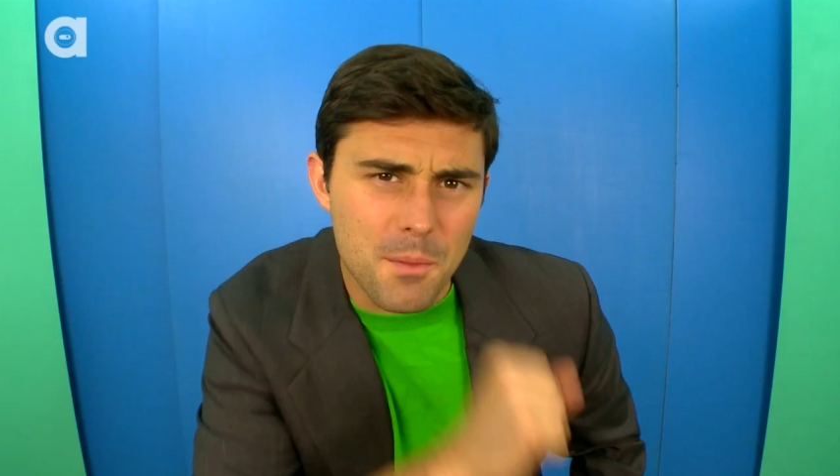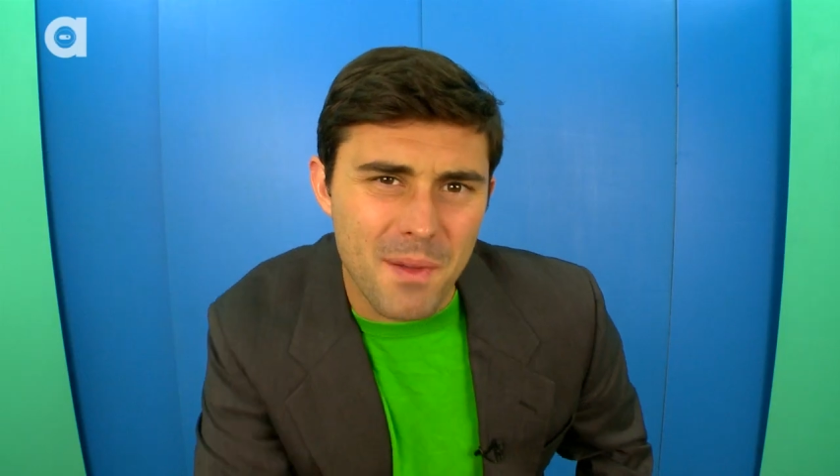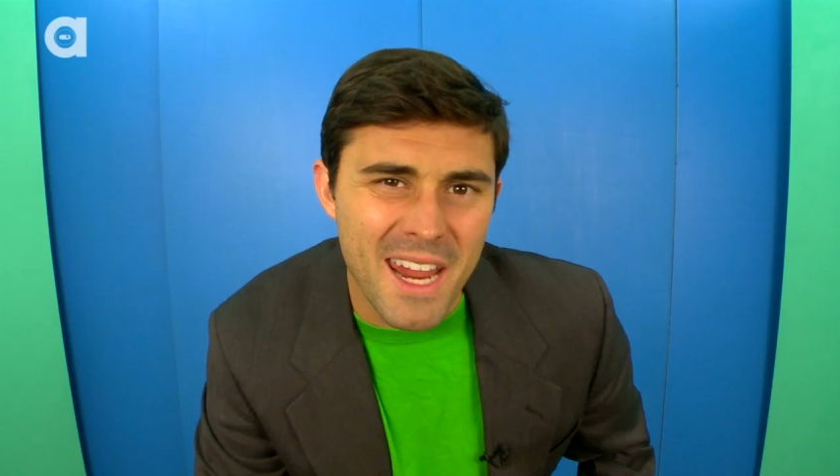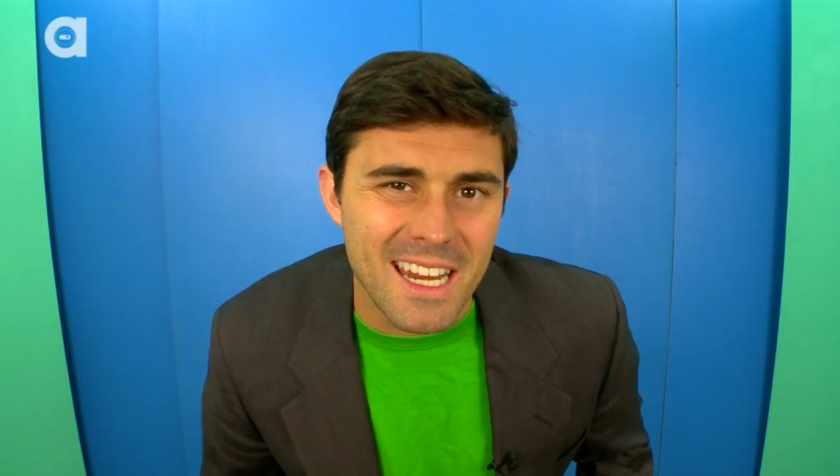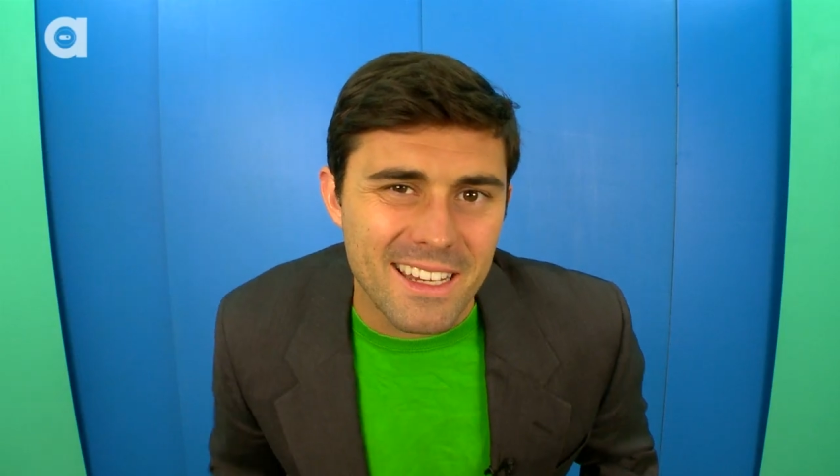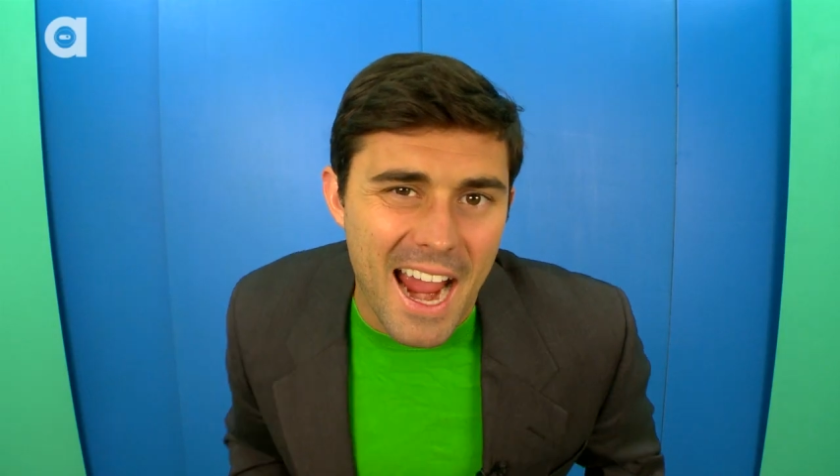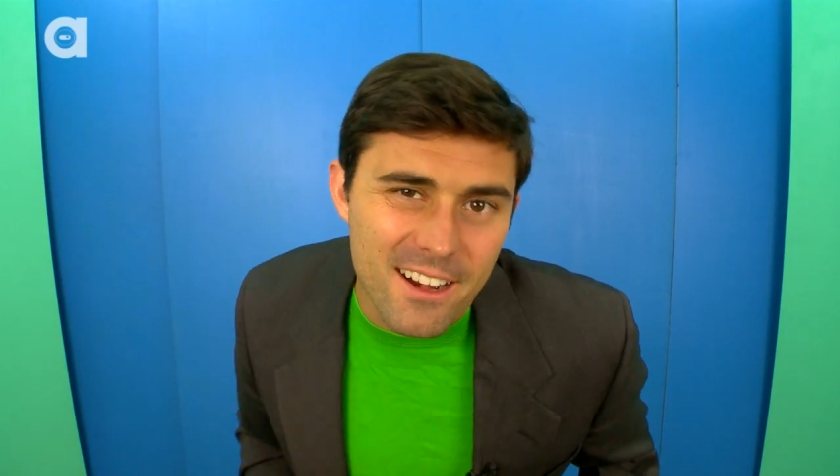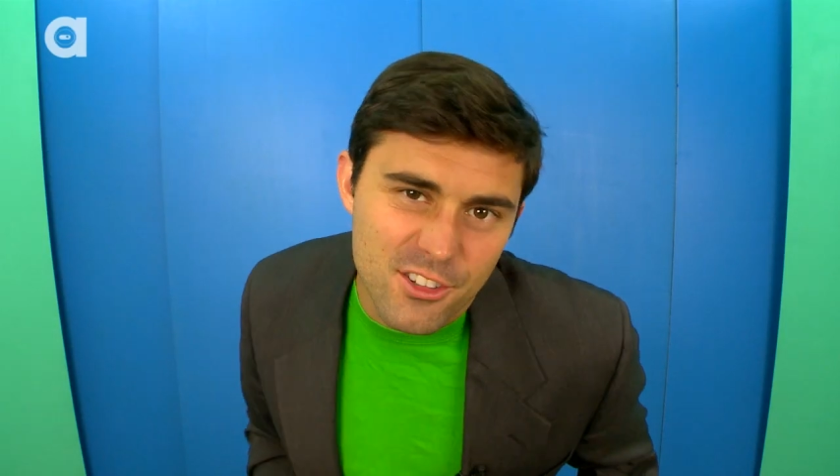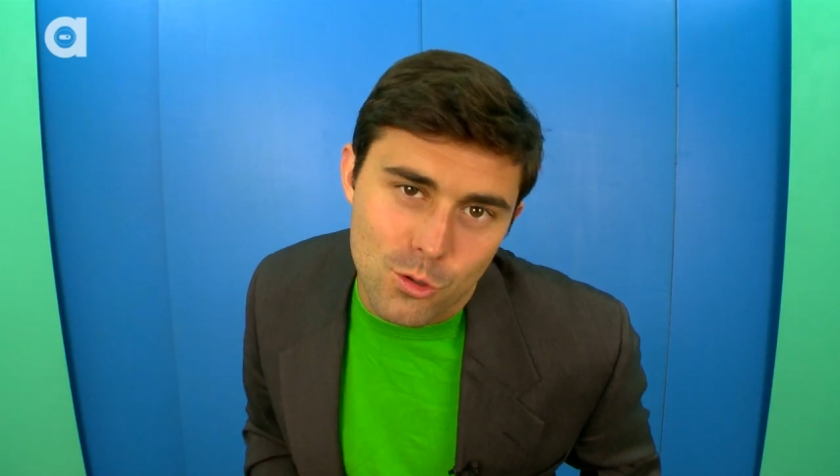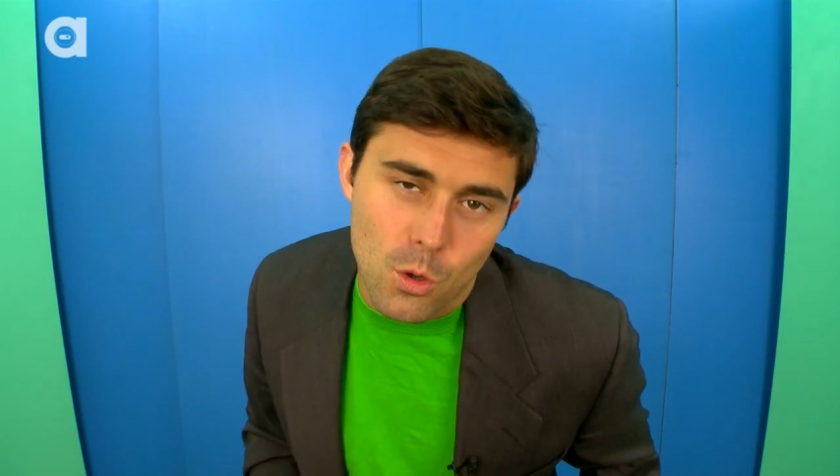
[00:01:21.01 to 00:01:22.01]
could be any
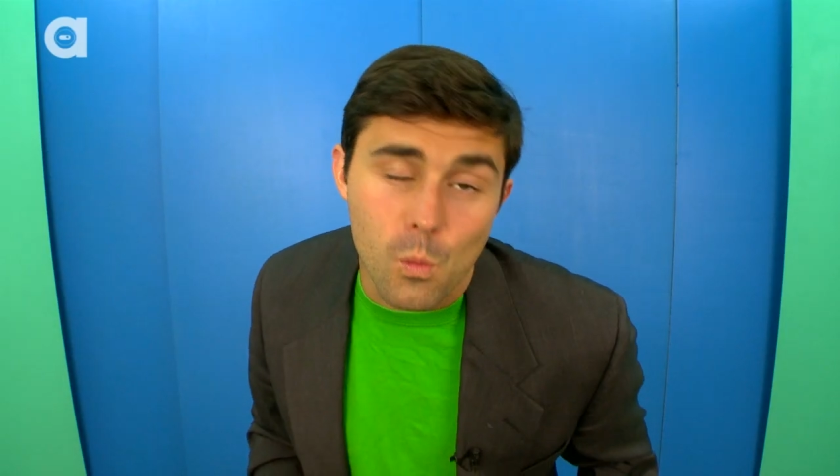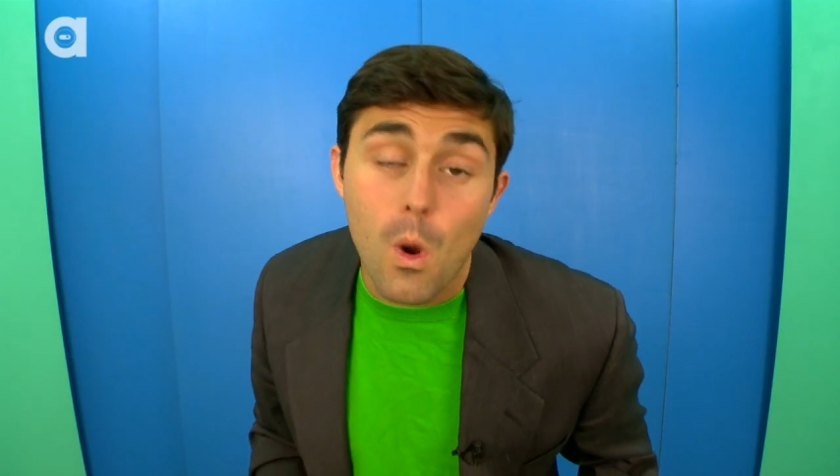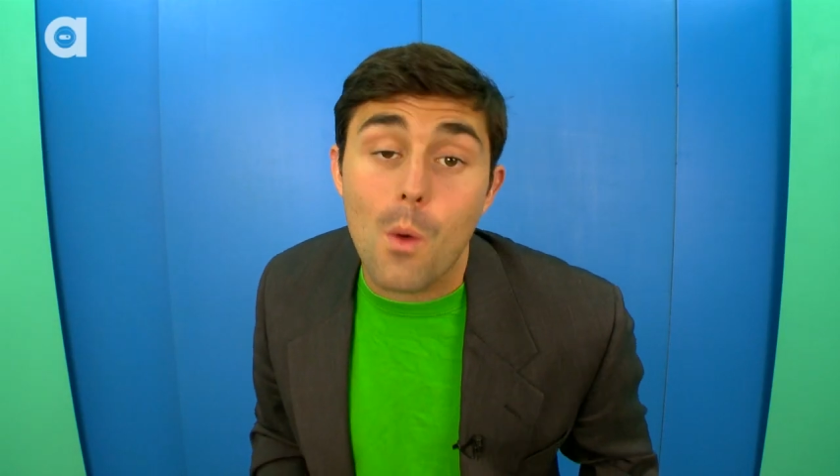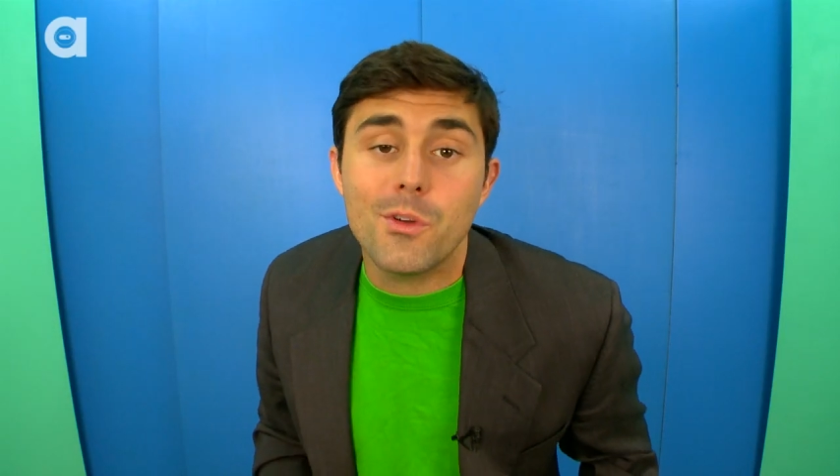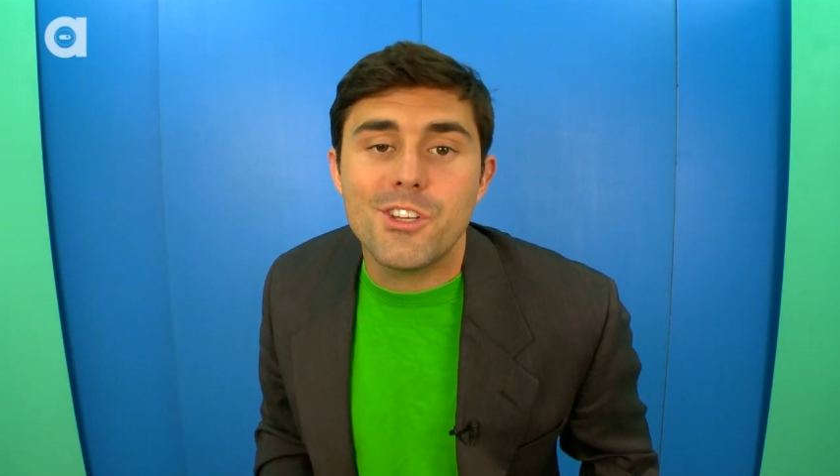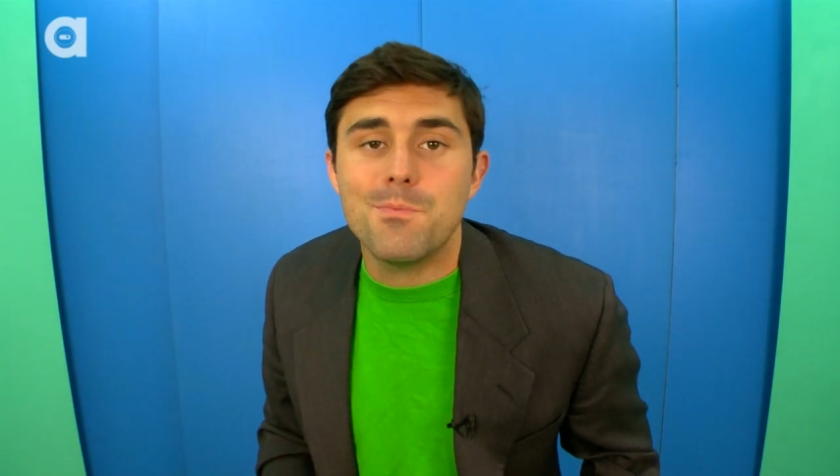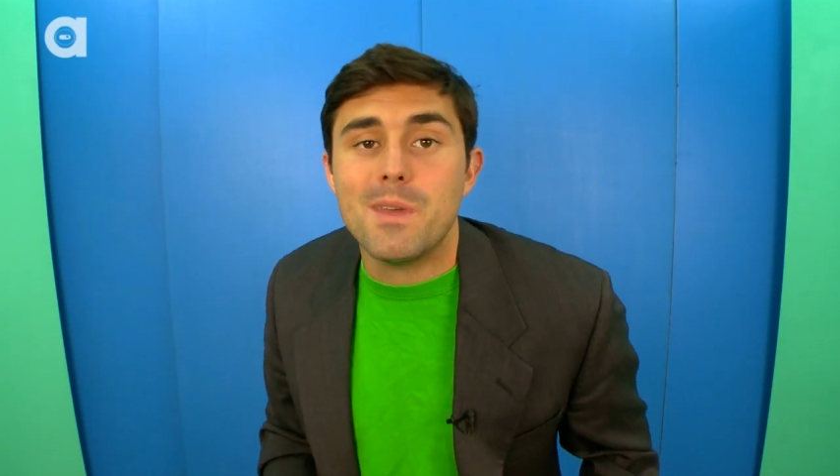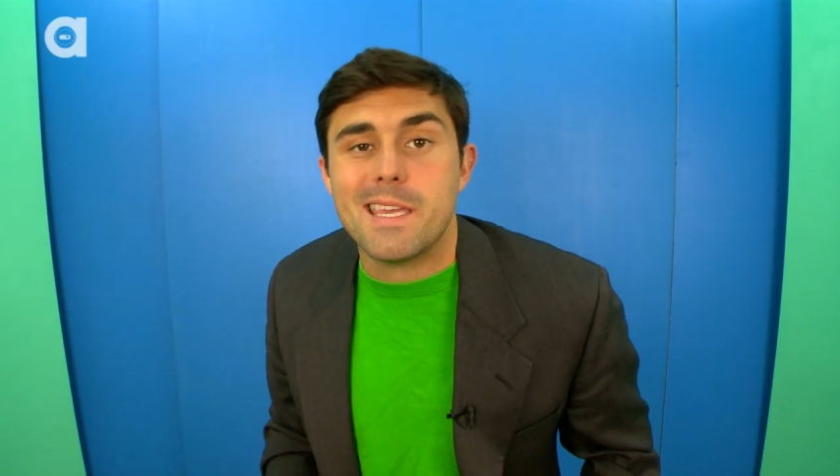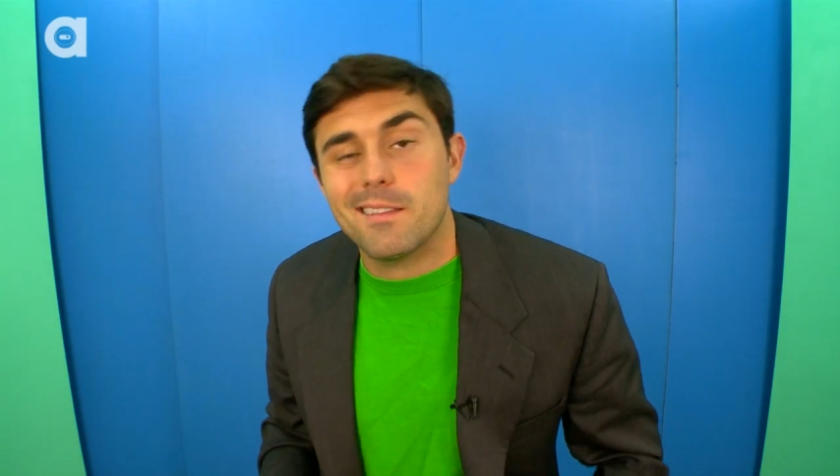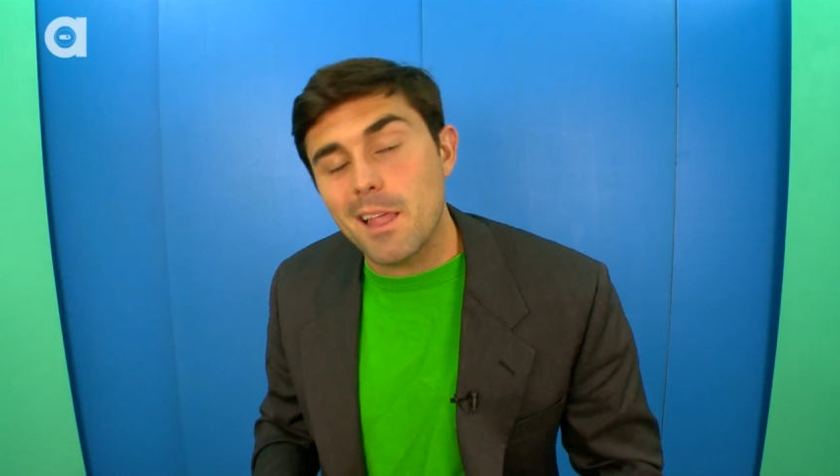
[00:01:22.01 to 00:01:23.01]
dinosaur, what would you be?